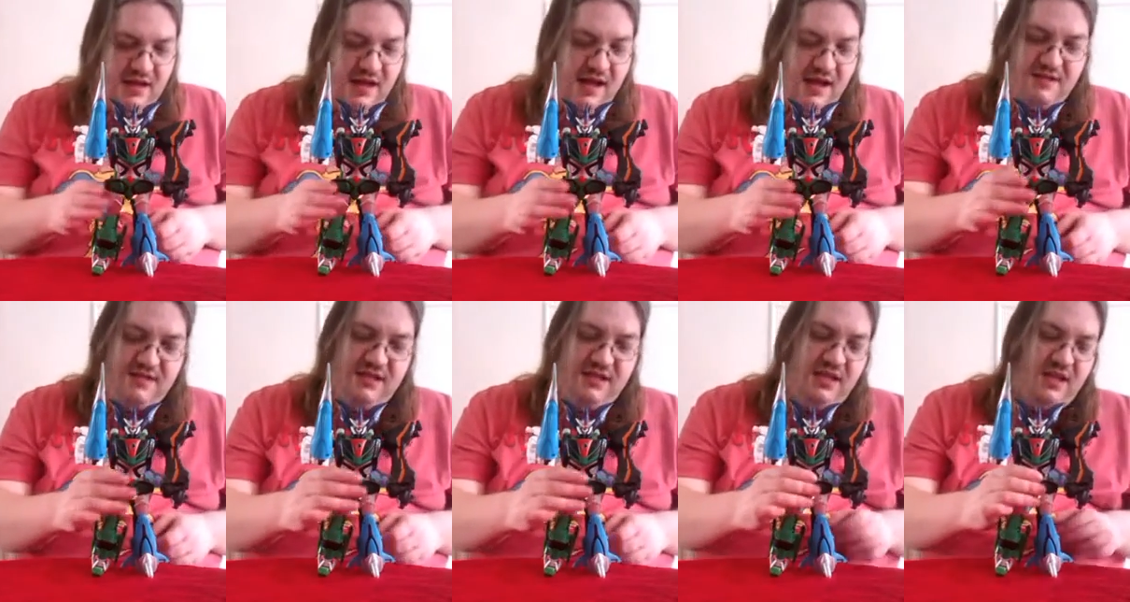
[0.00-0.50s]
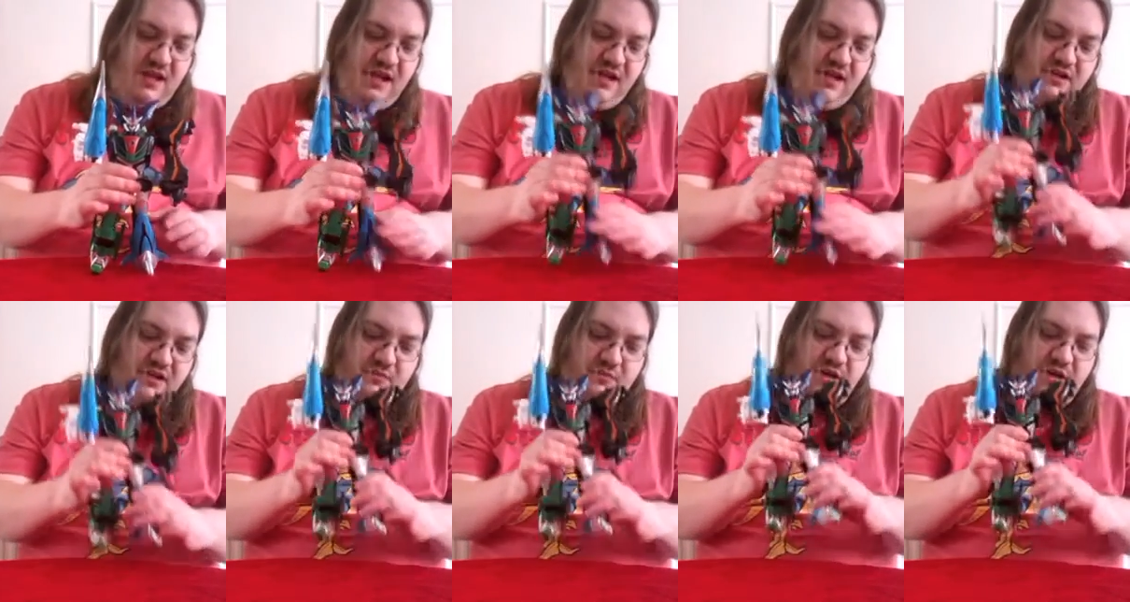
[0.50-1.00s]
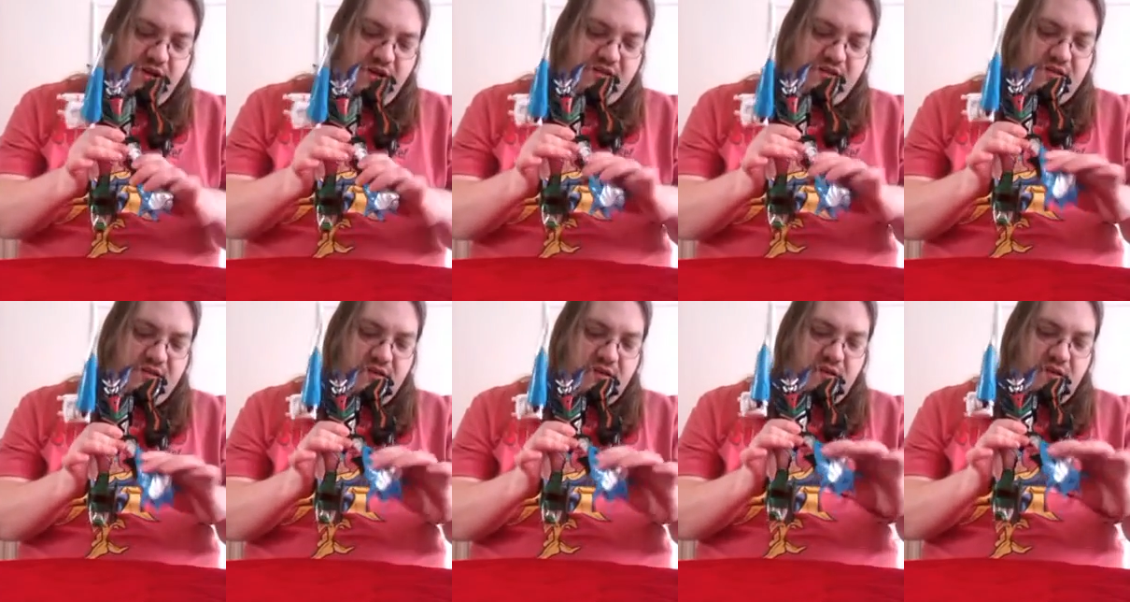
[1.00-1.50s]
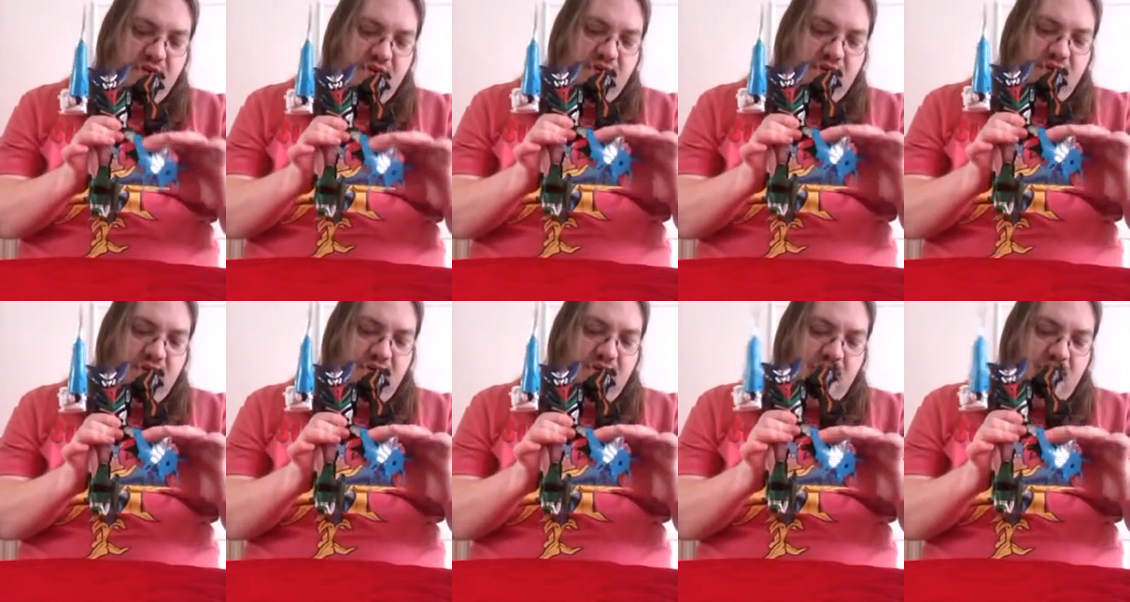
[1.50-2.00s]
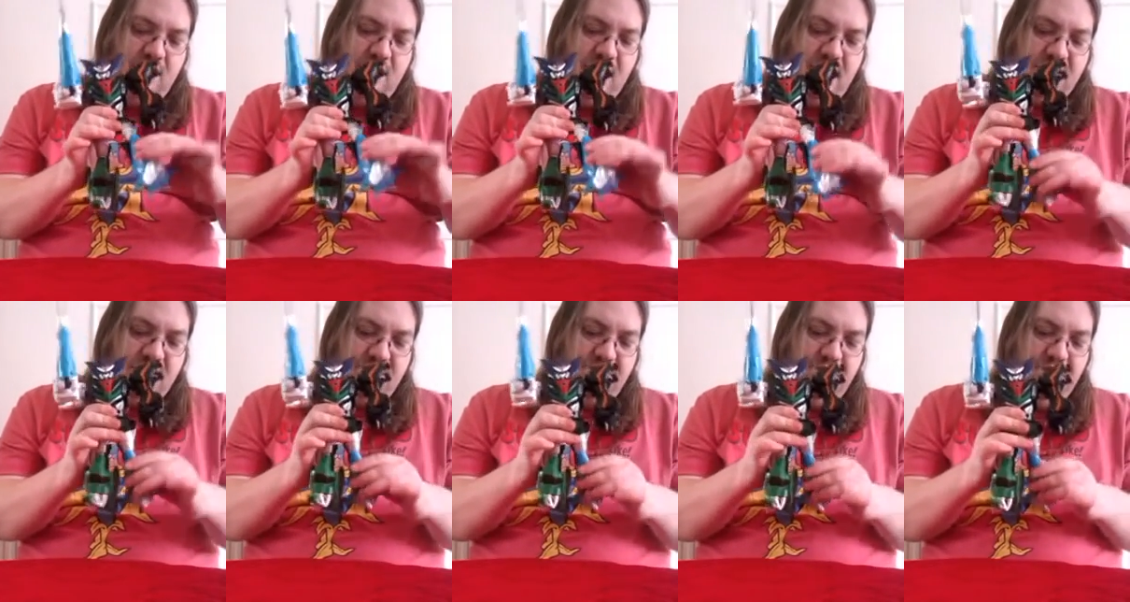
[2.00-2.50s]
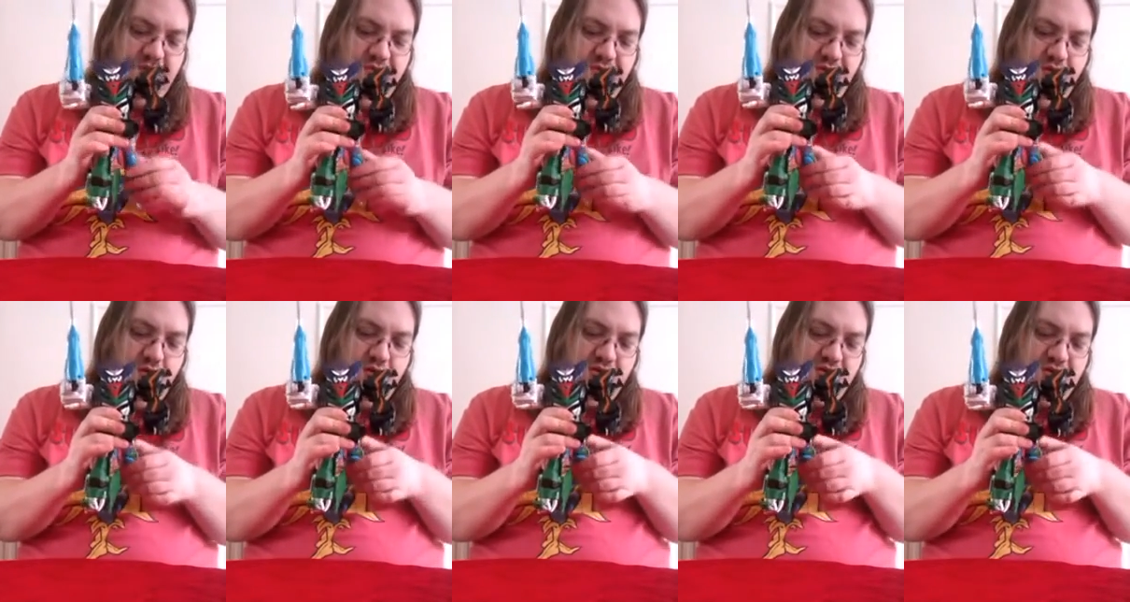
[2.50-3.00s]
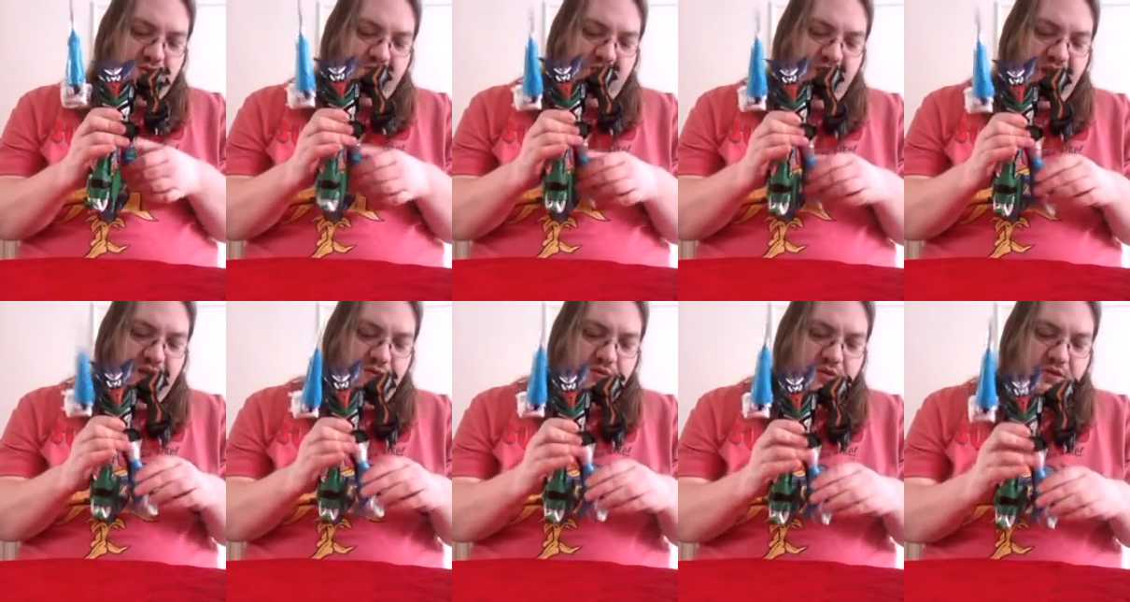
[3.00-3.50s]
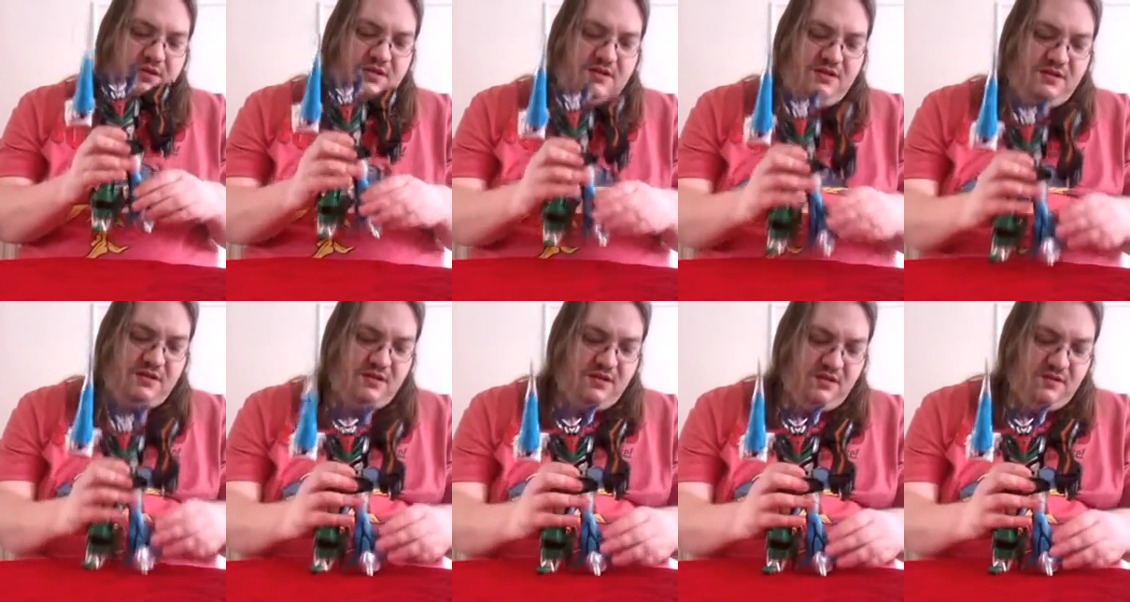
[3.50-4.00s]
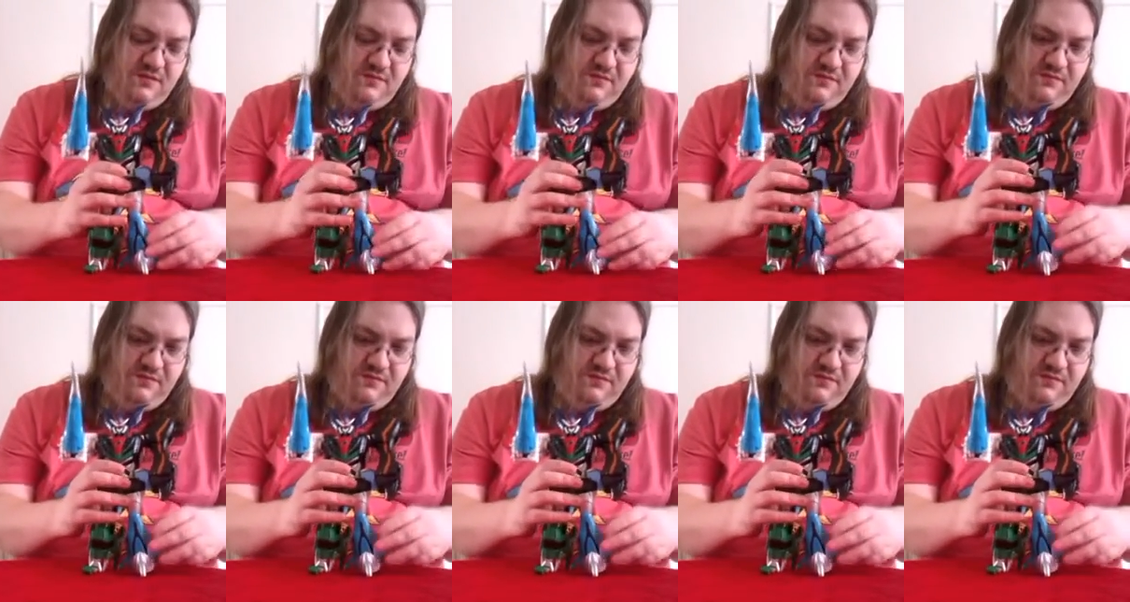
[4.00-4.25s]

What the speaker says: Articulation wise, legs can move forwards and backwards.